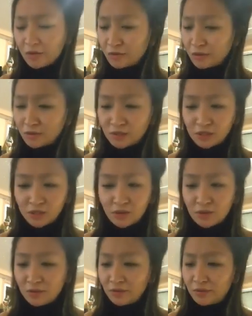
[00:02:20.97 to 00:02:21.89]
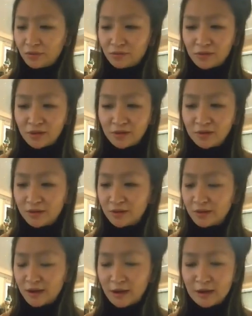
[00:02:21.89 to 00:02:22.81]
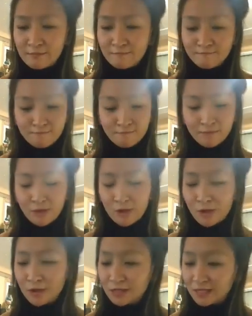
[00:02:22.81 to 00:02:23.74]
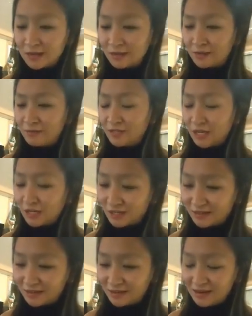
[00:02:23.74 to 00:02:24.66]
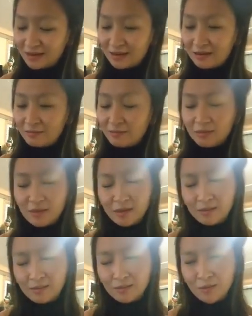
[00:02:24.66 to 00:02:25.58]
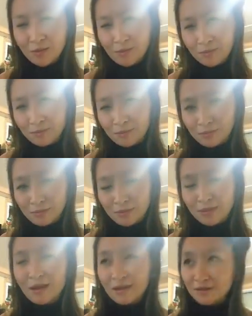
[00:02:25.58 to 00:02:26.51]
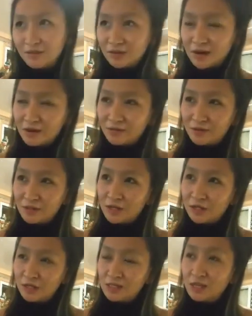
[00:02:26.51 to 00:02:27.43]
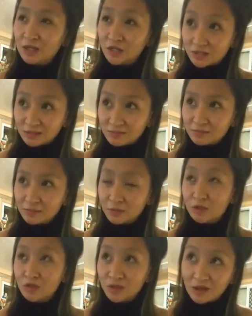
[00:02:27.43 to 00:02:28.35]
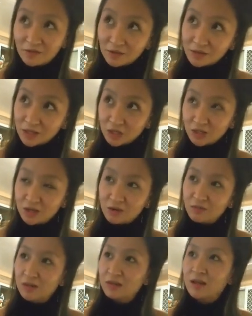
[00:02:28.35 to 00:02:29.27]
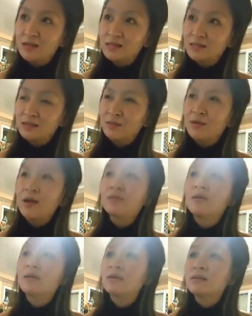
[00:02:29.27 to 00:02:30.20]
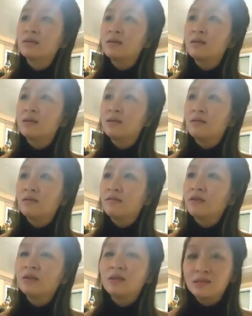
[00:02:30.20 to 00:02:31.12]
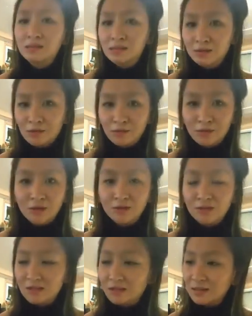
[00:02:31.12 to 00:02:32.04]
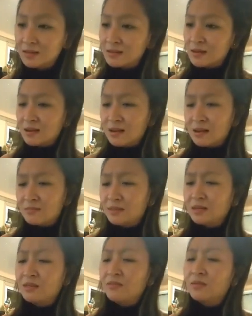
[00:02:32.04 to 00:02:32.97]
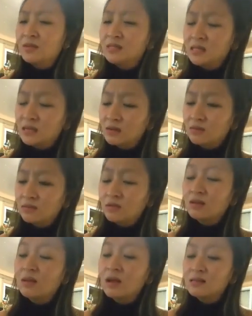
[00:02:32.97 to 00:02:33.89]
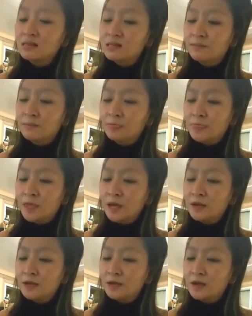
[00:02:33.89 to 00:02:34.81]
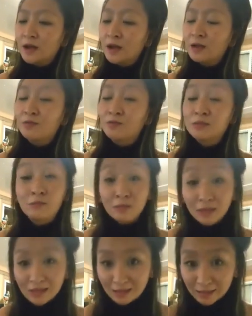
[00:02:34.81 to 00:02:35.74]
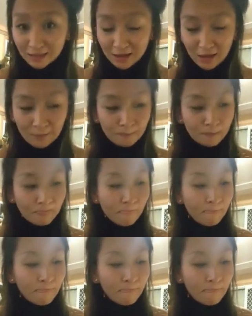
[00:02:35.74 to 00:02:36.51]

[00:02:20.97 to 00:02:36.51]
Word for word: I thought I was just going through um, the hurt and the rejection, but then going, but then after our first session, or during our first session, I realised that there were other feelings of guilt, um, but other feelings that I didn't realise that I was feeling at the time.